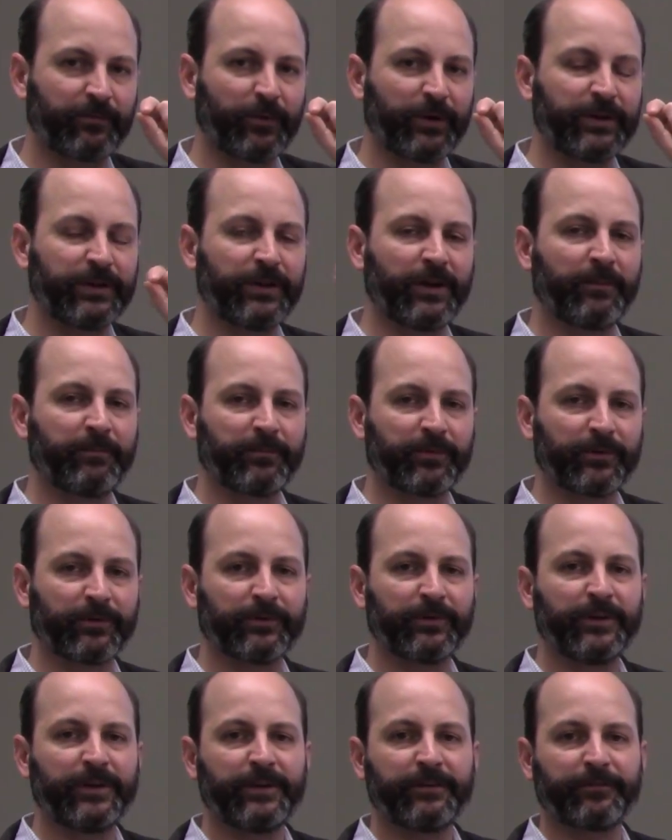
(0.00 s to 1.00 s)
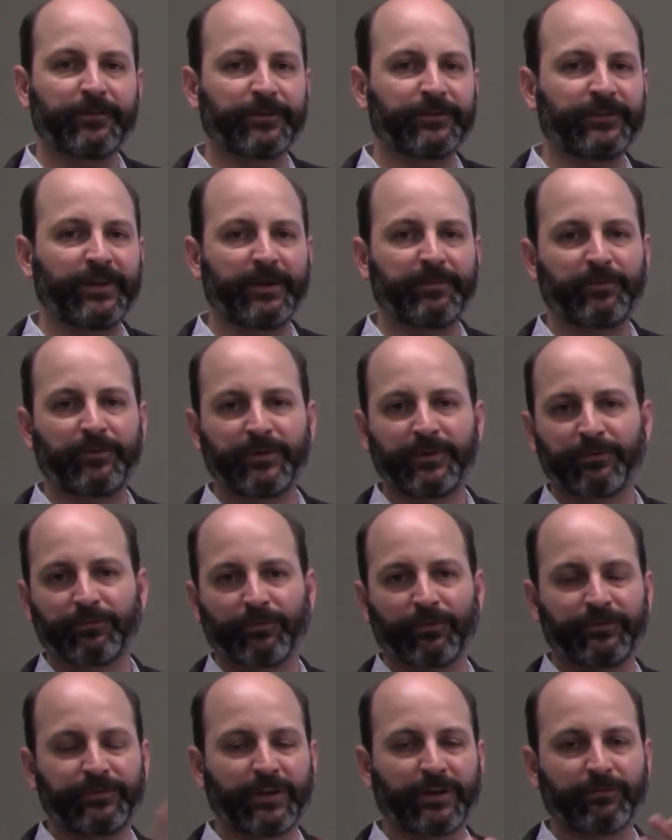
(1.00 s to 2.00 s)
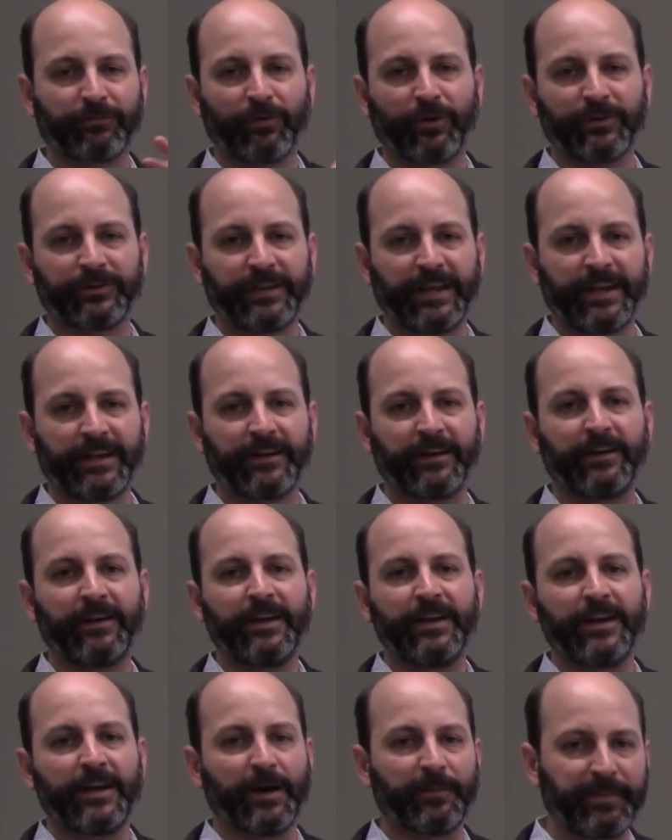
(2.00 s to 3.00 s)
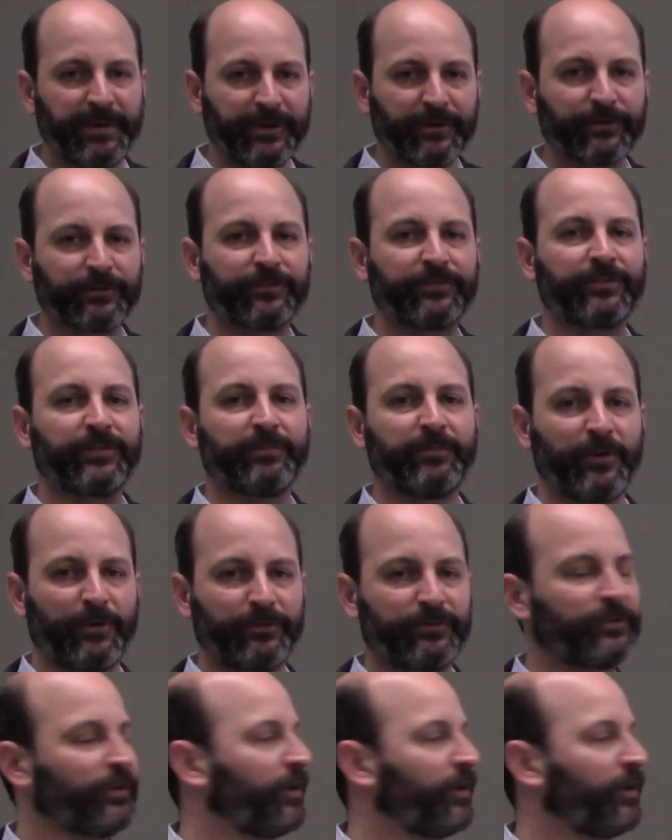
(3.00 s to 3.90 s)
number, for example, in a set of raw data appears the most